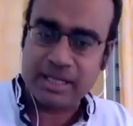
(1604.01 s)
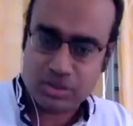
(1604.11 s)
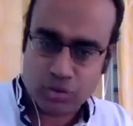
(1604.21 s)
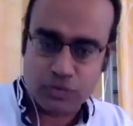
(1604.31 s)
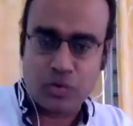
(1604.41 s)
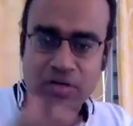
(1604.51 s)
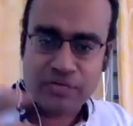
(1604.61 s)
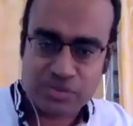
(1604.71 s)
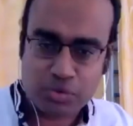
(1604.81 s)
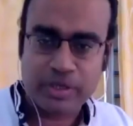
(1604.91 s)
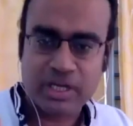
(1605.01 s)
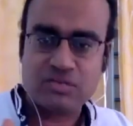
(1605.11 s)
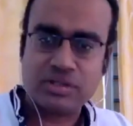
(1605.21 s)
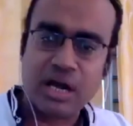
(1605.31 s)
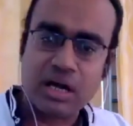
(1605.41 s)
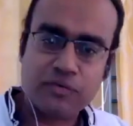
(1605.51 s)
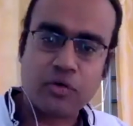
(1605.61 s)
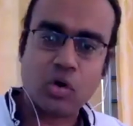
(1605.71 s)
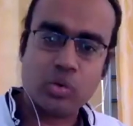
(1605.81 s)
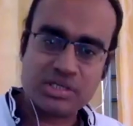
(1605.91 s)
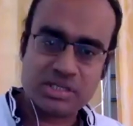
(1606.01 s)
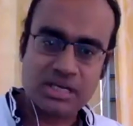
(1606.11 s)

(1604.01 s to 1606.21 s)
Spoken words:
So if you've got a Facebook page with 100 followers,